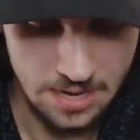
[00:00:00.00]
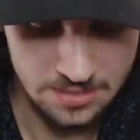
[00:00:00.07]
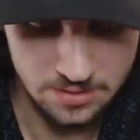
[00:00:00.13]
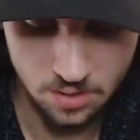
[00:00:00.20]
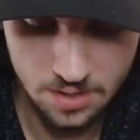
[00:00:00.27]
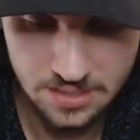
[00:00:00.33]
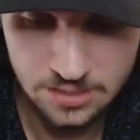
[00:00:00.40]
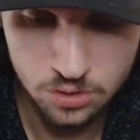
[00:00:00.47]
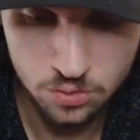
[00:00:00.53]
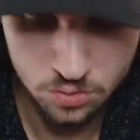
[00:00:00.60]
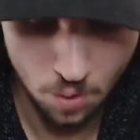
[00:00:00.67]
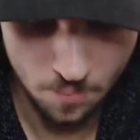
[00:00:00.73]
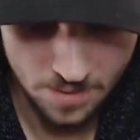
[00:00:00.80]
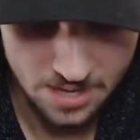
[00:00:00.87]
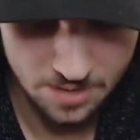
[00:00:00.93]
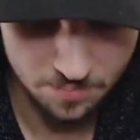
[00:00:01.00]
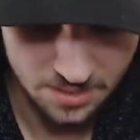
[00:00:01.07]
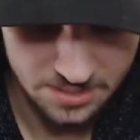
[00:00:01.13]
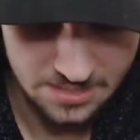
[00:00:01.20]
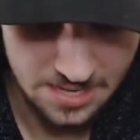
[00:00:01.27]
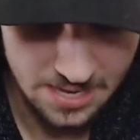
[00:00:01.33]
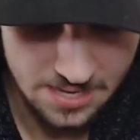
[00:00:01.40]
As long as you don't make
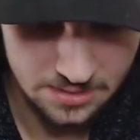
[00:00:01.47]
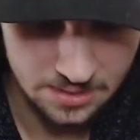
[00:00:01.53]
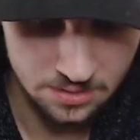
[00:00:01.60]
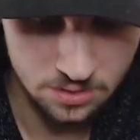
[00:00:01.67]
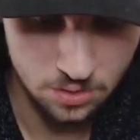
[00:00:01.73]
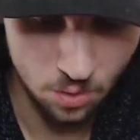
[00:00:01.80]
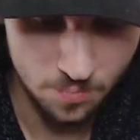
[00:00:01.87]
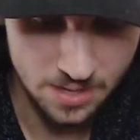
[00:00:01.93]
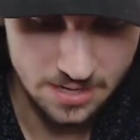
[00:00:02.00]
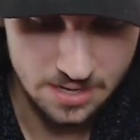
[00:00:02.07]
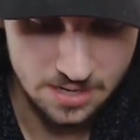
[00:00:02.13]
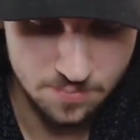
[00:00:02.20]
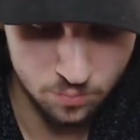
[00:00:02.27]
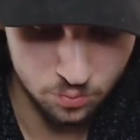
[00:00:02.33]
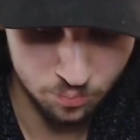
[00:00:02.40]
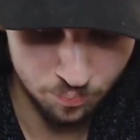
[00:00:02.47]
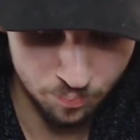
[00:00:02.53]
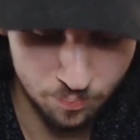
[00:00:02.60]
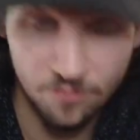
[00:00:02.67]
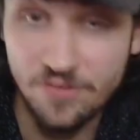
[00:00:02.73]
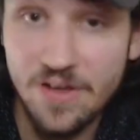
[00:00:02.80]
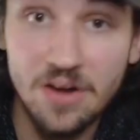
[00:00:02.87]
mistakes and don't make any
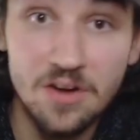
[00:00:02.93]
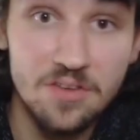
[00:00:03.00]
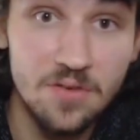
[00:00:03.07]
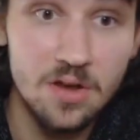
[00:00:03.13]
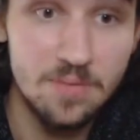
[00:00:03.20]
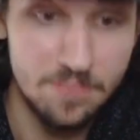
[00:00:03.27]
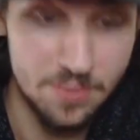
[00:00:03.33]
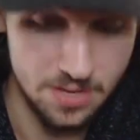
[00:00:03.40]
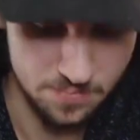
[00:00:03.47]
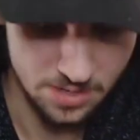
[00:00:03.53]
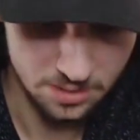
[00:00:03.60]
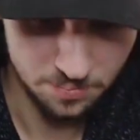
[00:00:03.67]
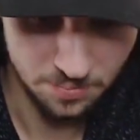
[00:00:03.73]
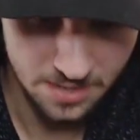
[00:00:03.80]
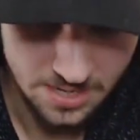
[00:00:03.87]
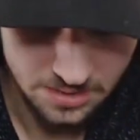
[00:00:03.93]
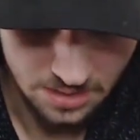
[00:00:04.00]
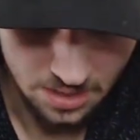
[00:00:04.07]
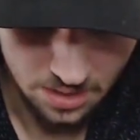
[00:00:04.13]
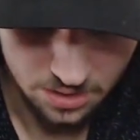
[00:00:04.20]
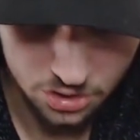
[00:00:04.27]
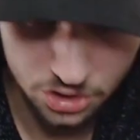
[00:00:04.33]
very, very big misplays,
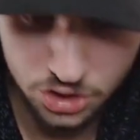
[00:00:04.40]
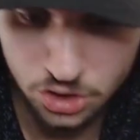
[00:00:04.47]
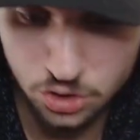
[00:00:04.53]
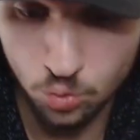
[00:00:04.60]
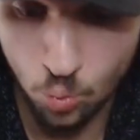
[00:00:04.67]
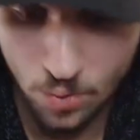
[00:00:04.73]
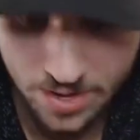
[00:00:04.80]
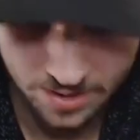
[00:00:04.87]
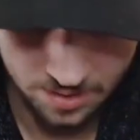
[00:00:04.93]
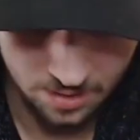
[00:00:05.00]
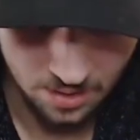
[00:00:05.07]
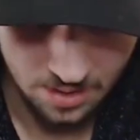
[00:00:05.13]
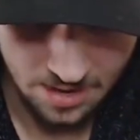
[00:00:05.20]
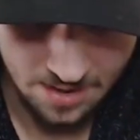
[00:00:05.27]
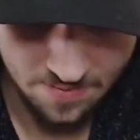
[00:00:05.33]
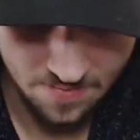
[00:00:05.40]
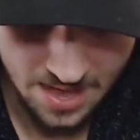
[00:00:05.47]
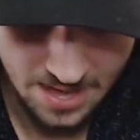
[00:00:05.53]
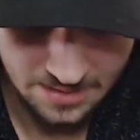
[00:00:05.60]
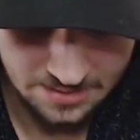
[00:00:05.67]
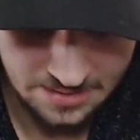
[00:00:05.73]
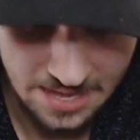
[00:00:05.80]
you just win. And
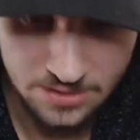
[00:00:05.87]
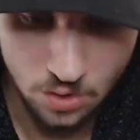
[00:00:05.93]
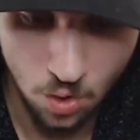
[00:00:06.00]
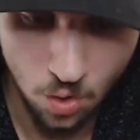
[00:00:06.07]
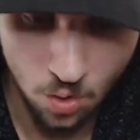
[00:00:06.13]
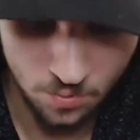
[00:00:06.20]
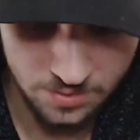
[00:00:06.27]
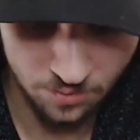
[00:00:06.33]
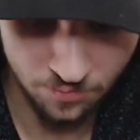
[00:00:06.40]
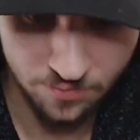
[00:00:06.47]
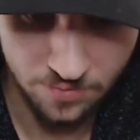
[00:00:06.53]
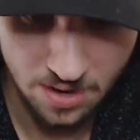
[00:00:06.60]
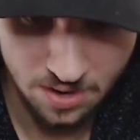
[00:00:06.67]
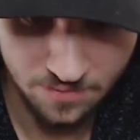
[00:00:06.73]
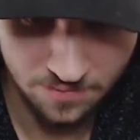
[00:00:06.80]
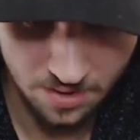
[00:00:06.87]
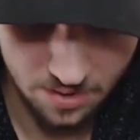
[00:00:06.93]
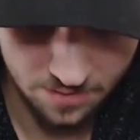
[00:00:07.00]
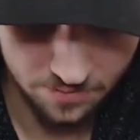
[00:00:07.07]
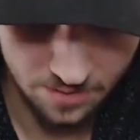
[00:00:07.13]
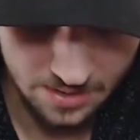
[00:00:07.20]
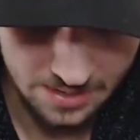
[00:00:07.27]
that's always a very,
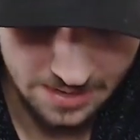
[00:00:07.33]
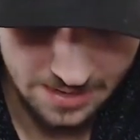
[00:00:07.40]
very fun